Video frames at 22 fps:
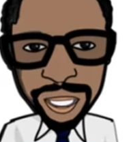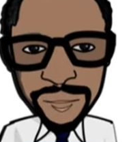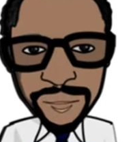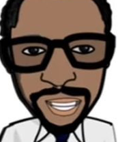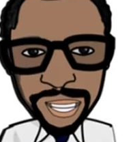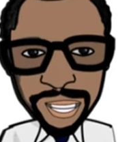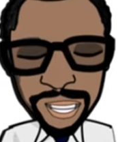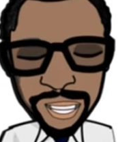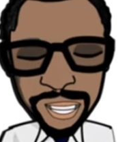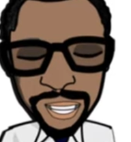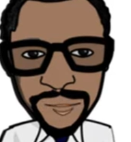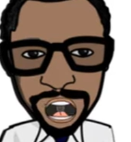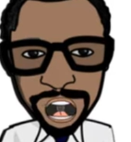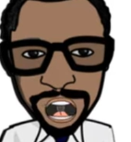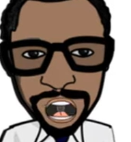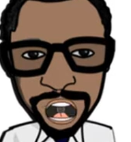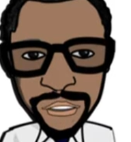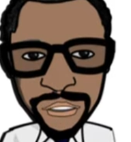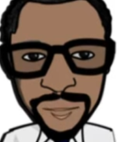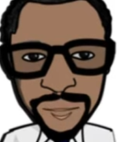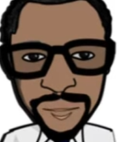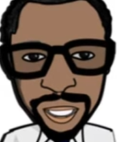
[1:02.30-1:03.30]
common
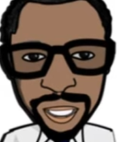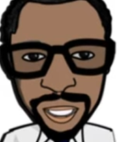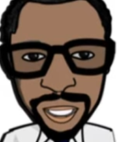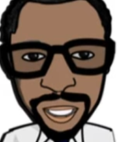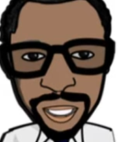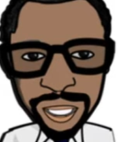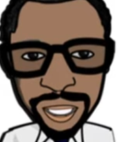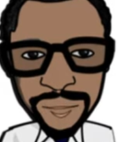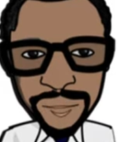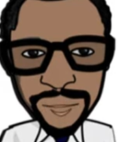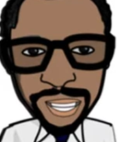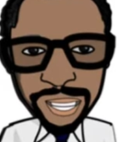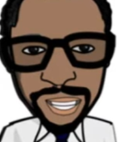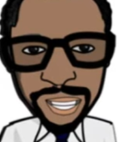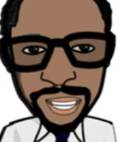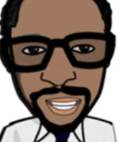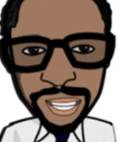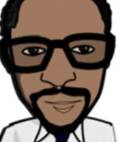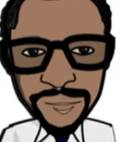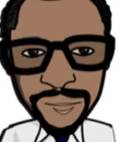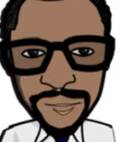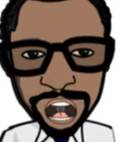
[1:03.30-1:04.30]
to believe
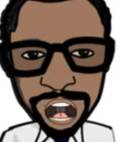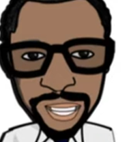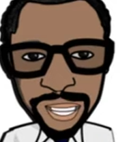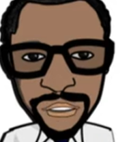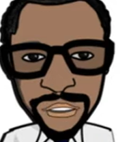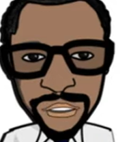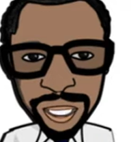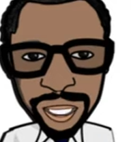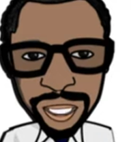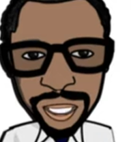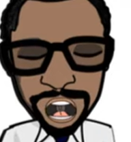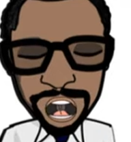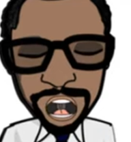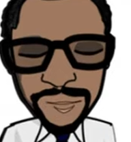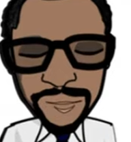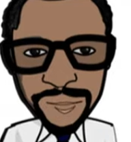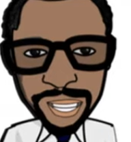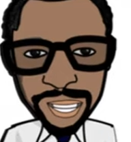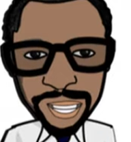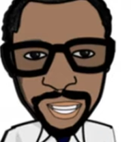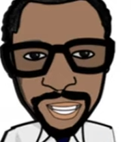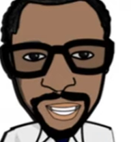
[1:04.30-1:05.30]
that
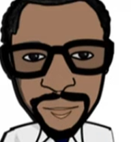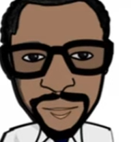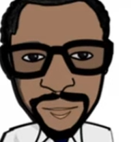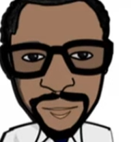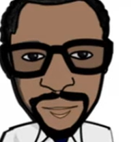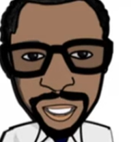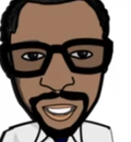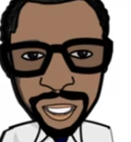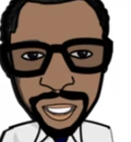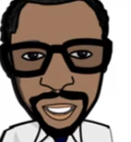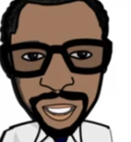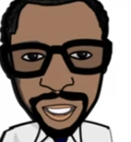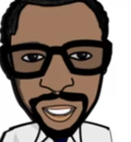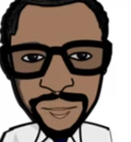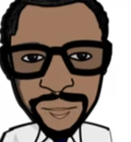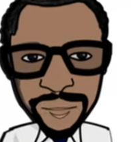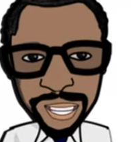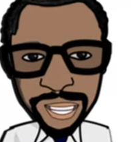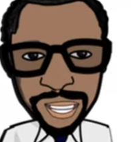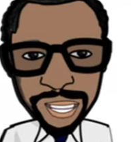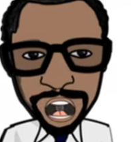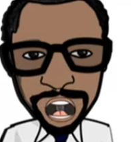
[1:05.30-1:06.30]
words and sounds are the
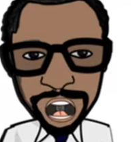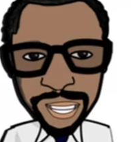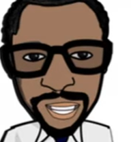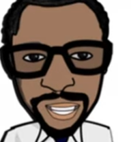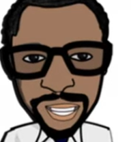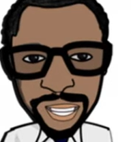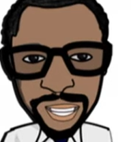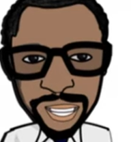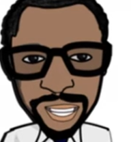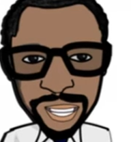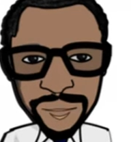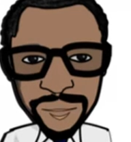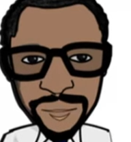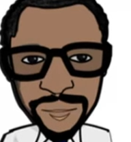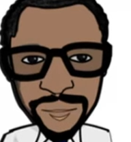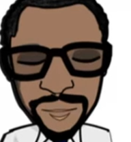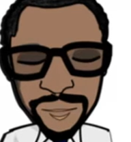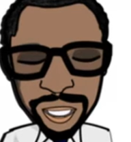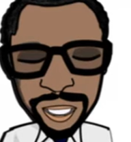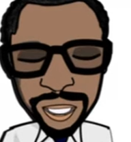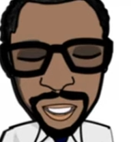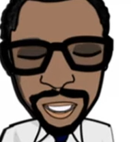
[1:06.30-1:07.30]
main means
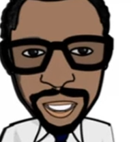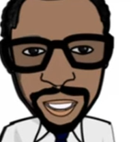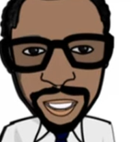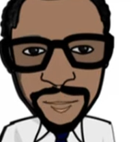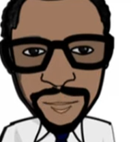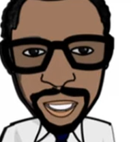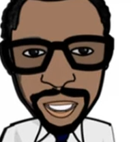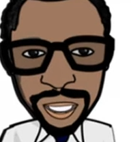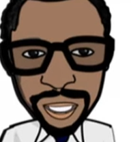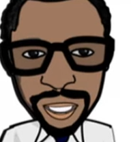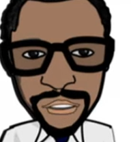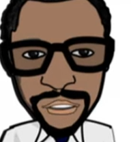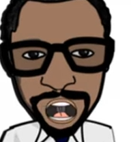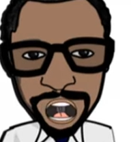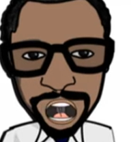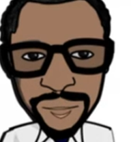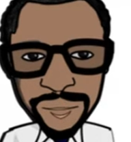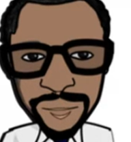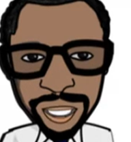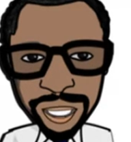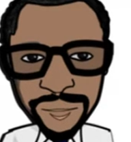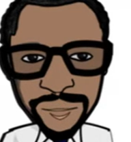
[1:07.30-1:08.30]
of
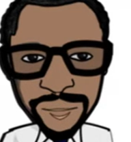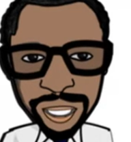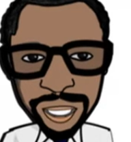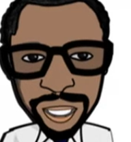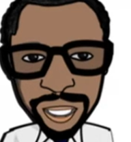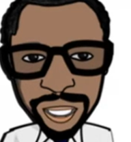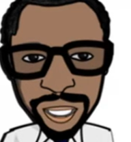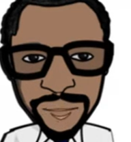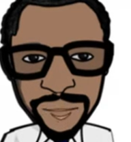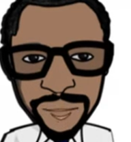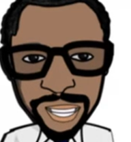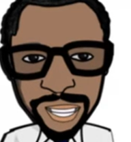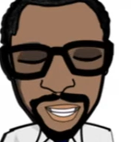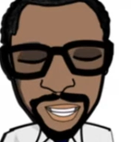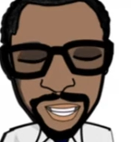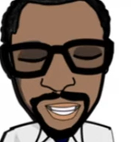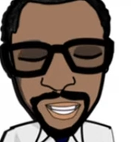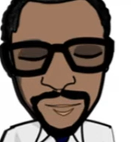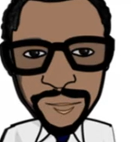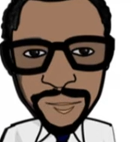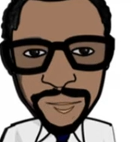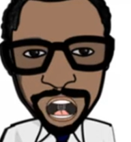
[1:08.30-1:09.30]
communication.
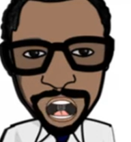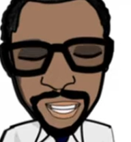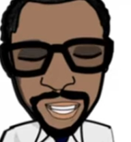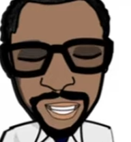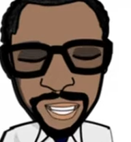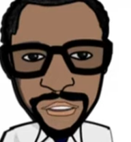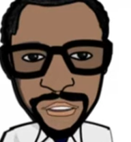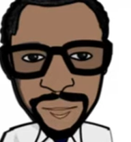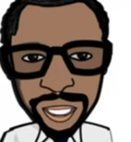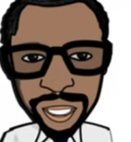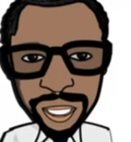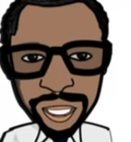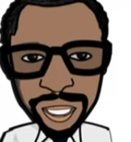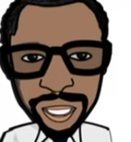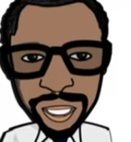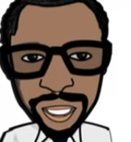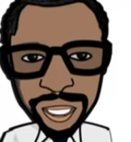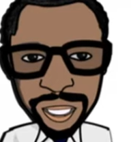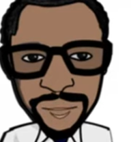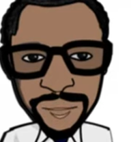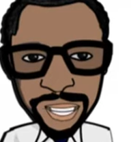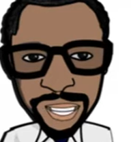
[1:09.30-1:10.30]
But
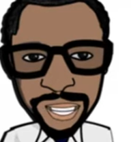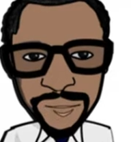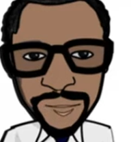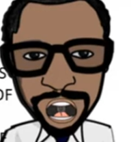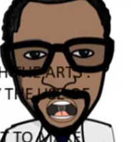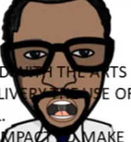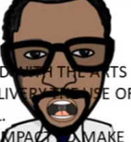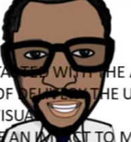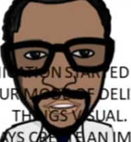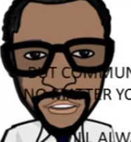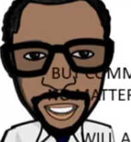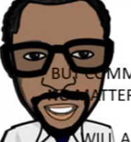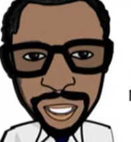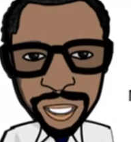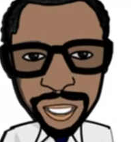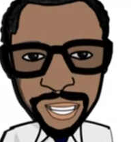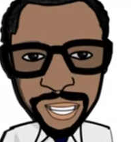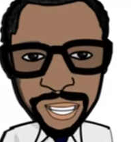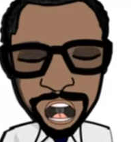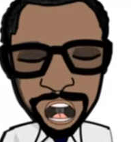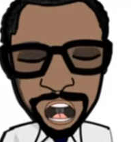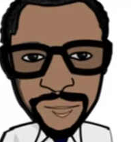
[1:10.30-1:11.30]

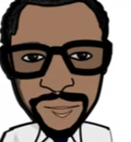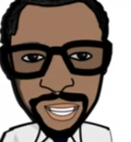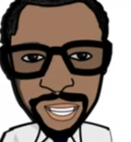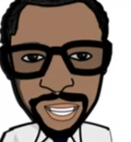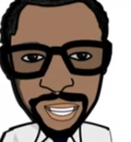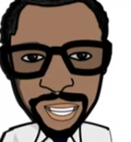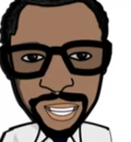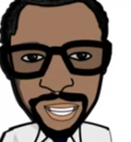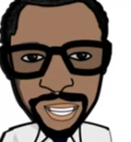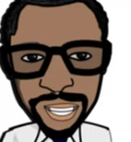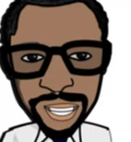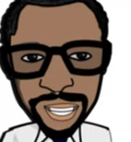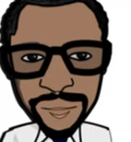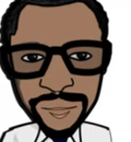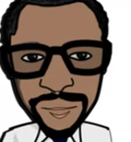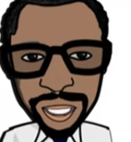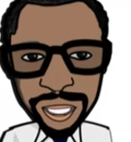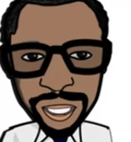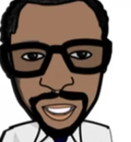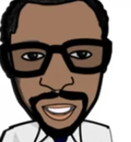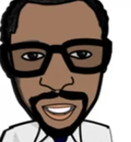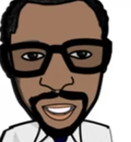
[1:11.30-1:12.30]
communication
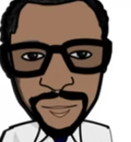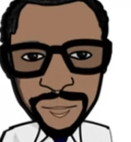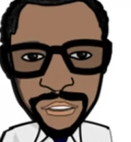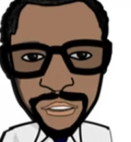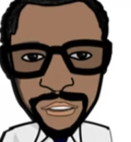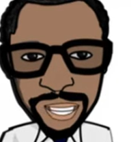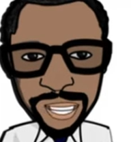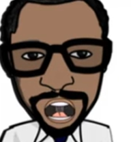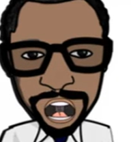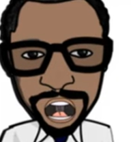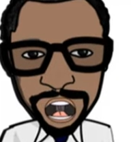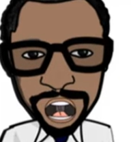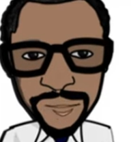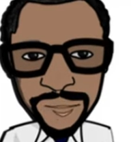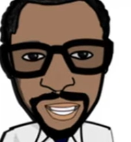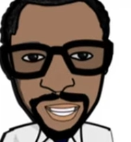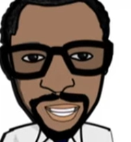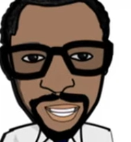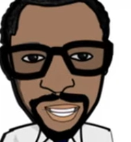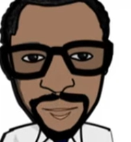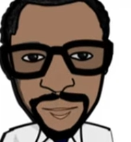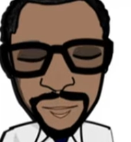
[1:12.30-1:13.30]
started with the
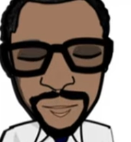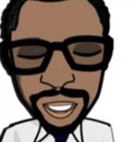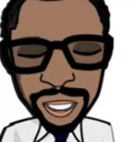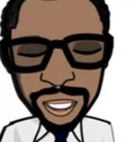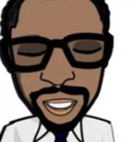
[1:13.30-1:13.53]
arts.